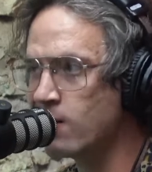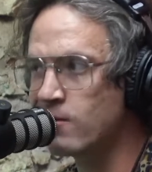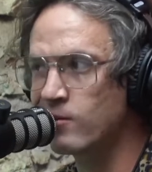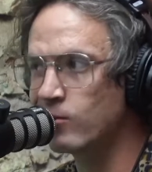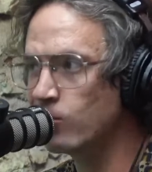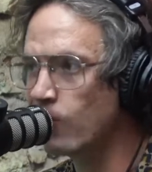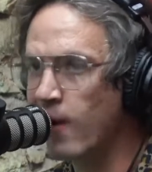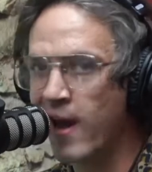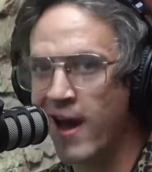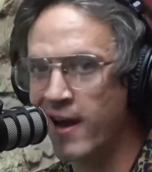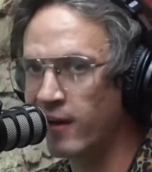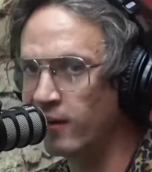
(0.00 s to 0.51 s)

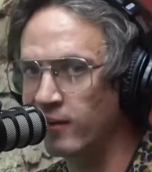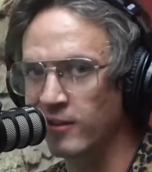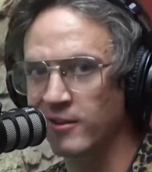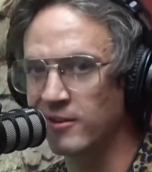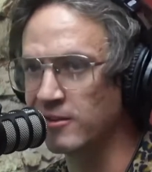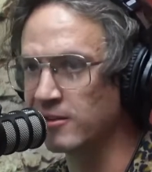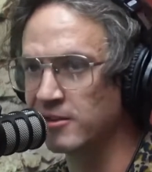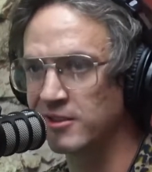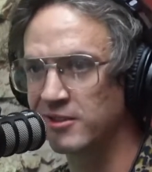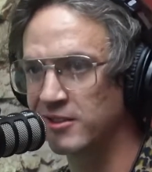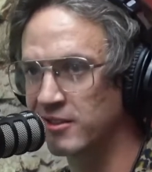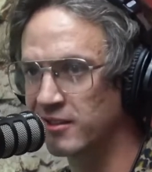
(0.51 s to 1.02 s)

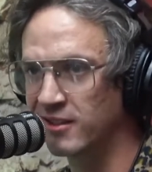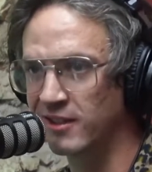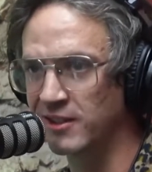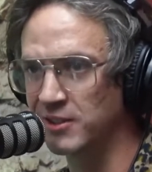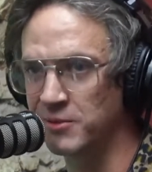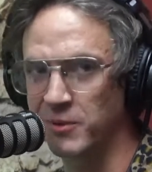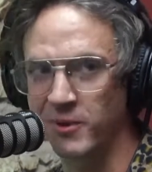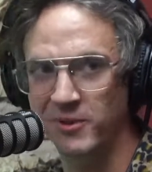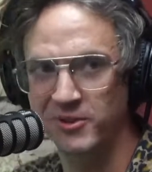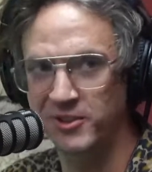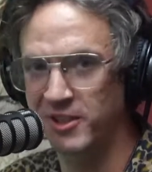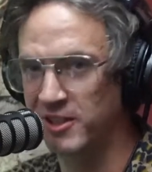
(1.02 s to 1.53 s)
rattlers because
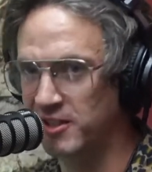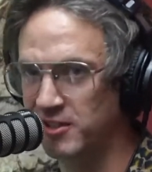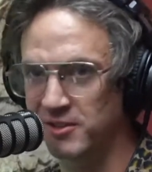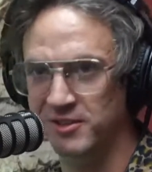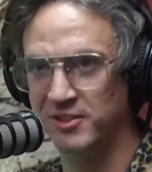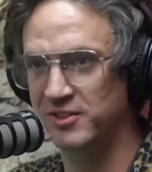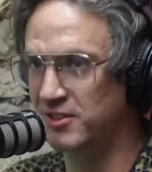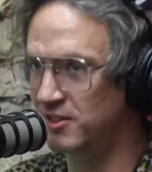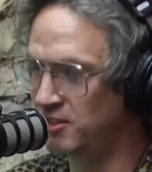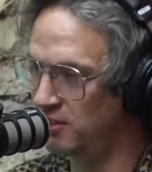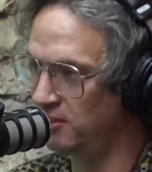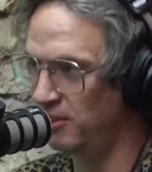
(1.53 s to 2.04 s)
we're
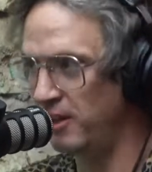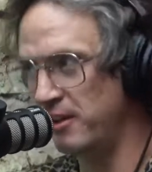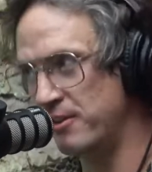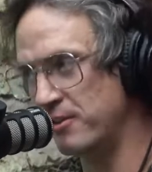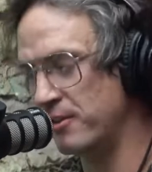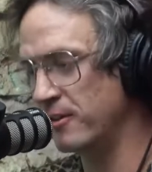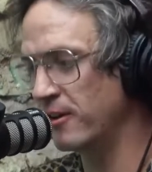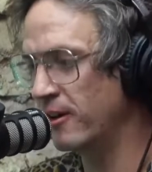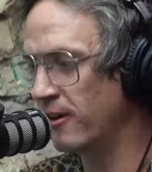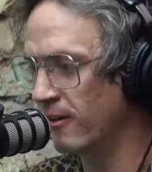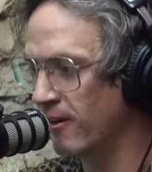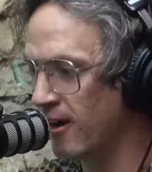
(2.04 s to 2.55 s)
just
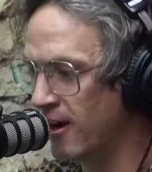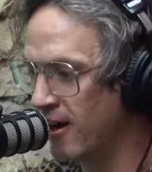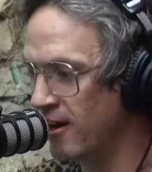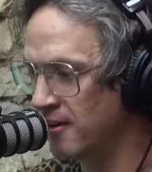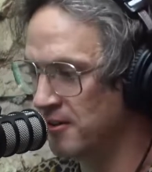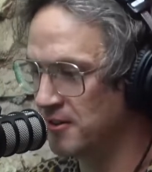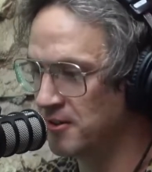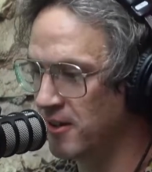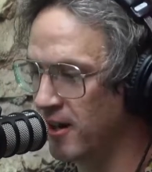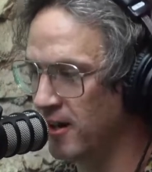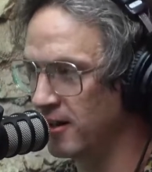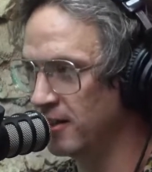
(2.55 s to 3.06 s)
slithering around
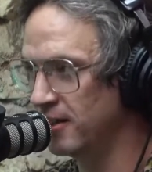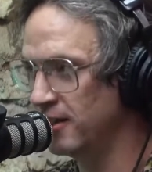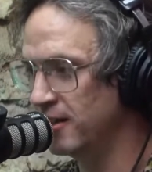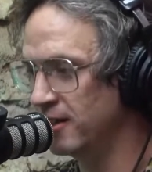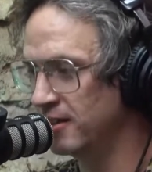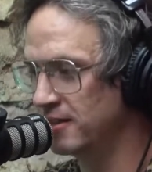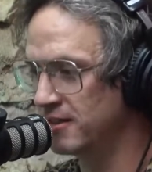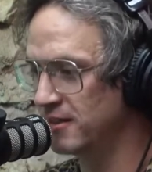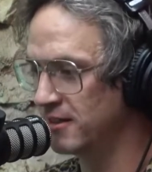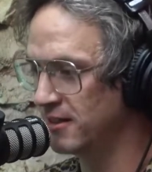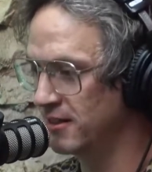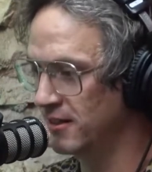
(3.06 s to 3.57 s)
trying to get
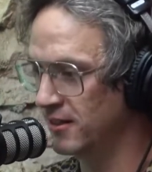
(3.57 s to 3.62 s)
to